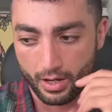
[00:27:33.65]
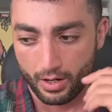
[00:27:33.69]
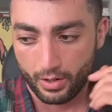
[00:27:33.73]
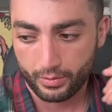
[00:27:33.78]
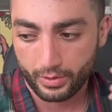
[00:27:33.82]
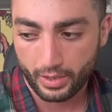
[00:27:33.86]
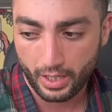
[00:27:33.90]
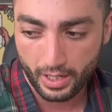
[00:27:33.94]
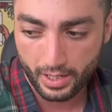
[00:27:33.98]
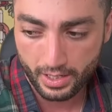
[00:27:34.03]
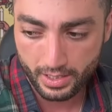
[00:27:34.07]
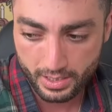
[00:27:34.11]

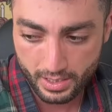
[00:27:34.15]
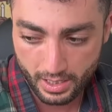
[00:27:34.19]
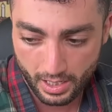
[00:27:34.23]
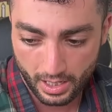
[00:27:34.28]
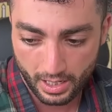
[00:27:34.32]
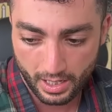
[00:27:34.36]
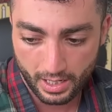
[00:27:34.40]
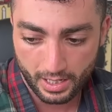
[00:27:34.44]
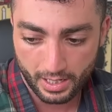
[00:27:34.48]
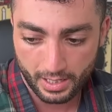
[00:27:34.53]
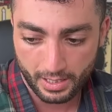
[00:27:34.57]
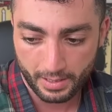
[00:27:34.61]
Okay,
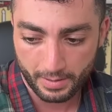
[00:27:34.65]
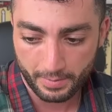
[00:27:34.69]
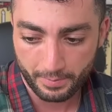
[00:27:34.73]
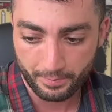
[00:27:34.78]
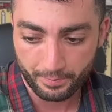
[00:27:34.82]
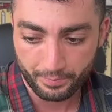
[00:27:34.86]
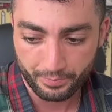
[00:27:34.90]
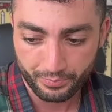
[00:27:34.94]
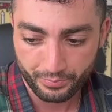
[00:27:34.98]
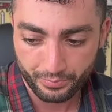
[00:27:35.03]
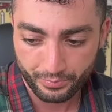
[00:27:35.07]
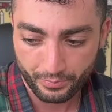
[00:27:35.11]

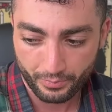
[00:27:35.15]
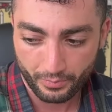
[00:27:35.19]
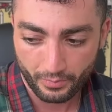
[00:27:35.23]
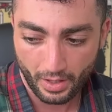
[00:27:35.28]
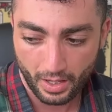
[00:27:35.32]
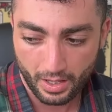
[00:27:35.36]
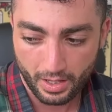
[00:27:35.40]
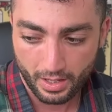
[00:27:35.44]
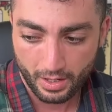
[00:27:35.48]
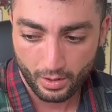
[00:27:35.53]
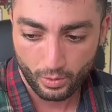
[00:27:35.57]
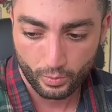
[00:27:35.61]

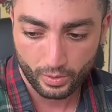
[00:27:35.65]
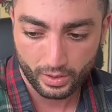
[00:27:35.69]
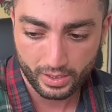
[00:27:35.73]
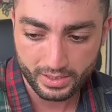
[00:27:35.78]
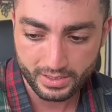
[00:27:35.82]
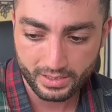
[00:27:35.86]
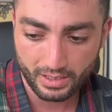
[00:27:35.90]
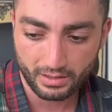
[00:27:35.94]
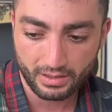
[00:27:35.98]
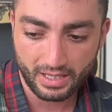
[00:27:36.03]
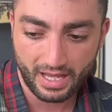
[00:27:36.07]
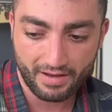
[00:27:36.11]
what
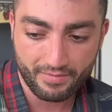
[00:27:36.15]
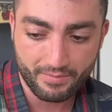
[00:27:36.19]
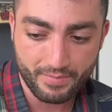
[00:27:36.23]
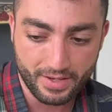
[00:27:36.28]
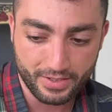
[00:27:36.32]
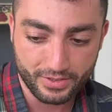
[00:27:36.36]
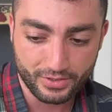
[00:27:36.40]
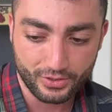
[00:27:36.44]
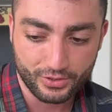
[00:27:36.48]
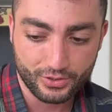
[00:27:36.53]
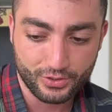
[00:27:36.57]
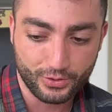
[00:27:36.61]
is the love
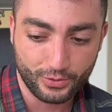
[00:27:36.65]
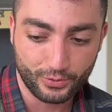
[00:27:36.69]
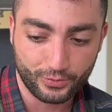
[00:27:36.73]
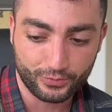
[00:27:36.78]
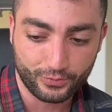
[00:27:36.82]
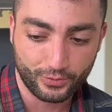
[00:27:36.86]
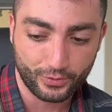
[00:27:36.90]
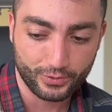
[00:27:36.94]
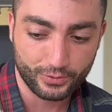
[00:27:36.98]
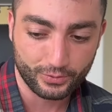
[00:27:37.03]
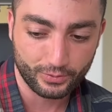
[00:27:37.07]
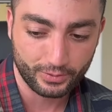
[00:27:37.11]
message here
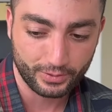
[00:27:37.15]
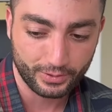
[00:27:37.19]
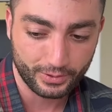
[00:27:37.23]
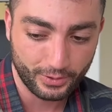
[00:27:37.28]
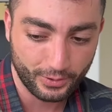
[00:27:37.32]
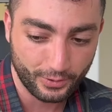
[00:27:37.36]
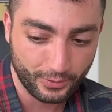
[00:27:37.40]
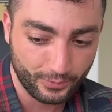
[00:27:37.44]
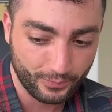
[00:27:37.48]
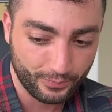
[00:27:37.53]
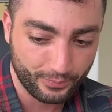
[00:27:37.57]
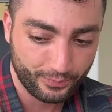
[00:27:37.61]
for you,
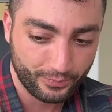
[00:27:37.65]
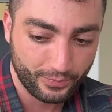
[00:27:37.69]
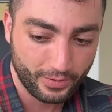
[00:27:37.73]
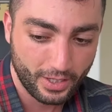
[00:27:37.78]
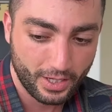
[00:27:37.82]
Leo?